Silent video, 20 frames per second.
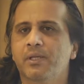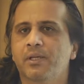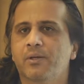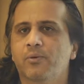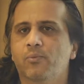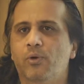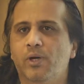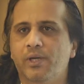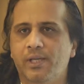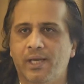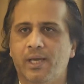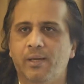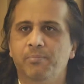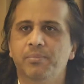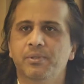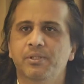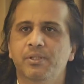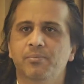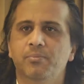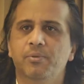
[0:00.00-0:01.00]
What
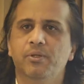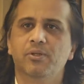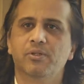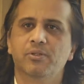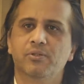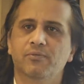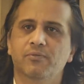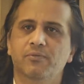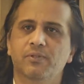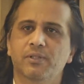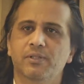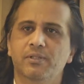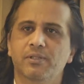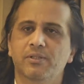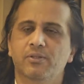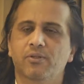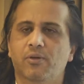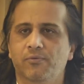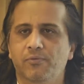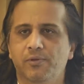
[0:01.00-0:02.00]
happens because of this
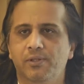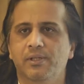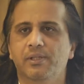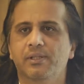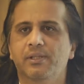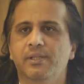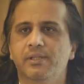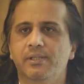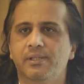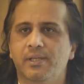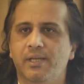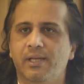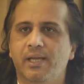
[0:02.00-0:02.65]
is obviously there is a